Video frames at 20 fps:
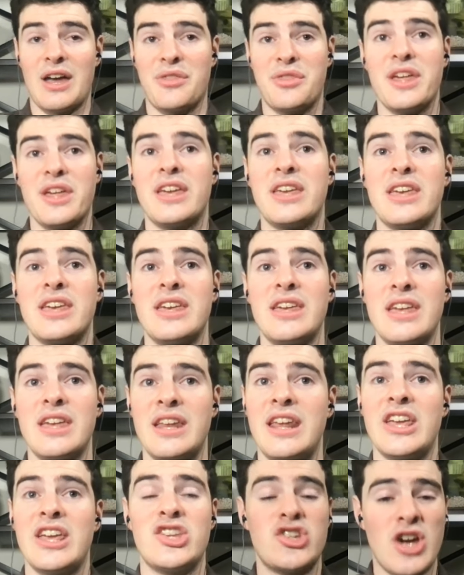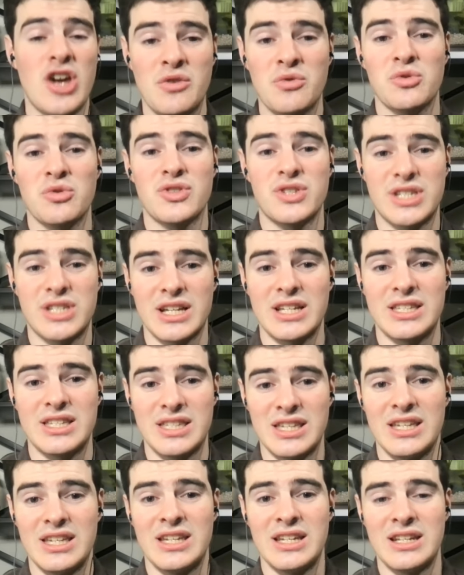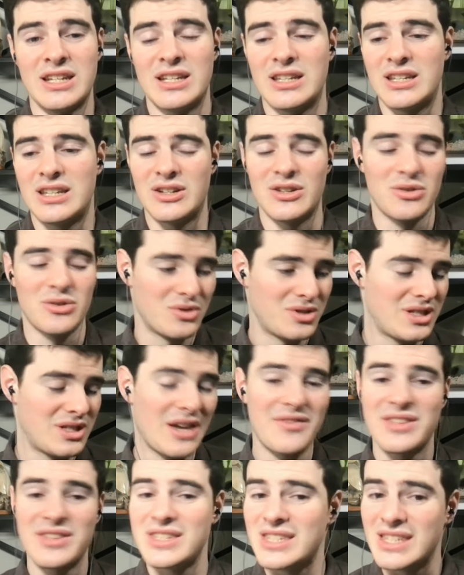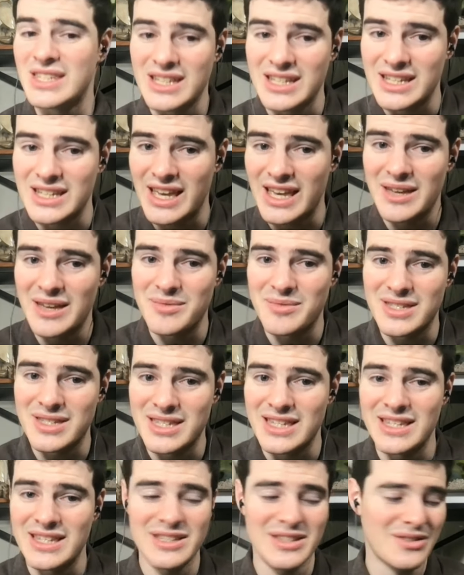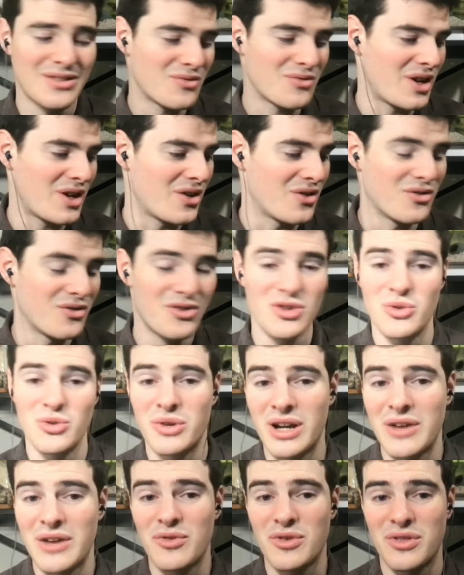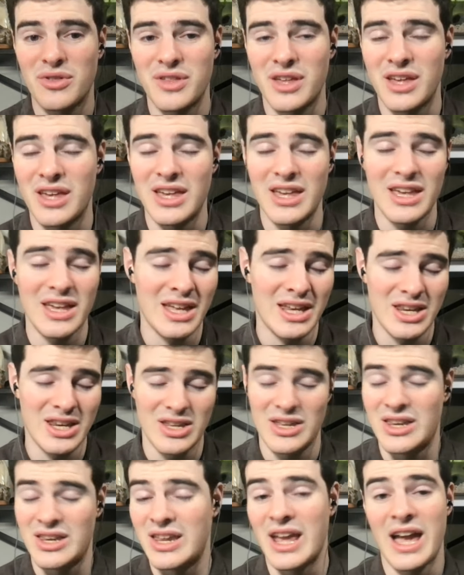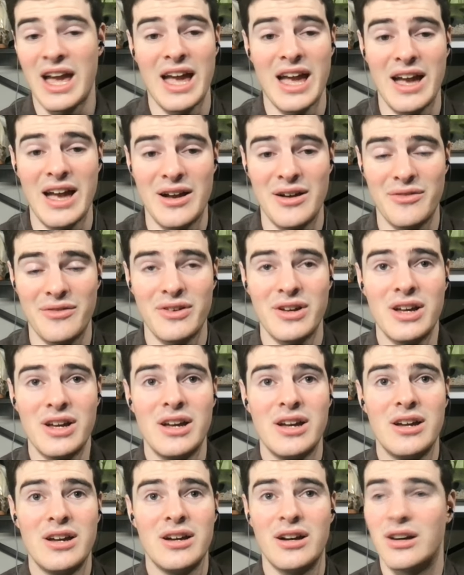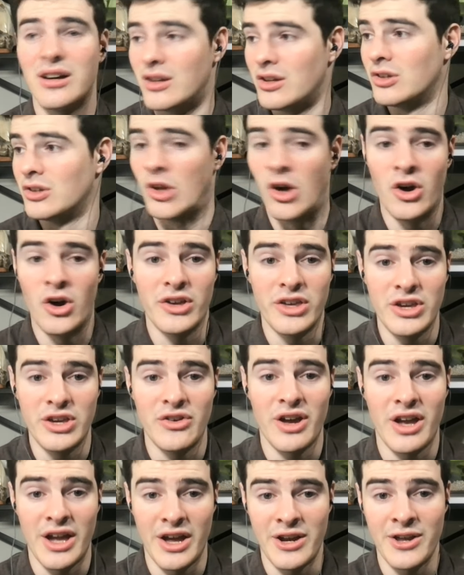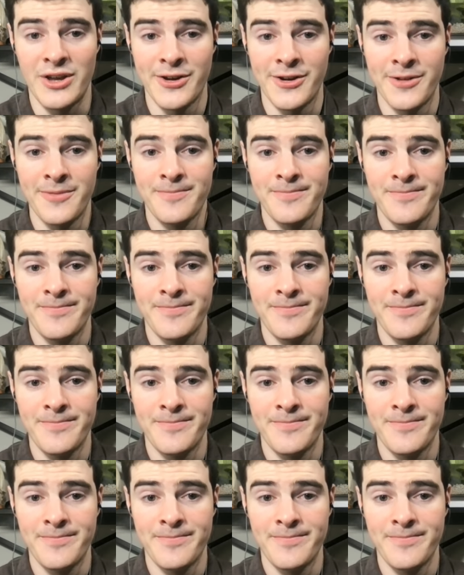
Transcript: think in a general sixteen, you know, seventeen game season, right, you're doing everything and, and you have a, a long year ahead of you.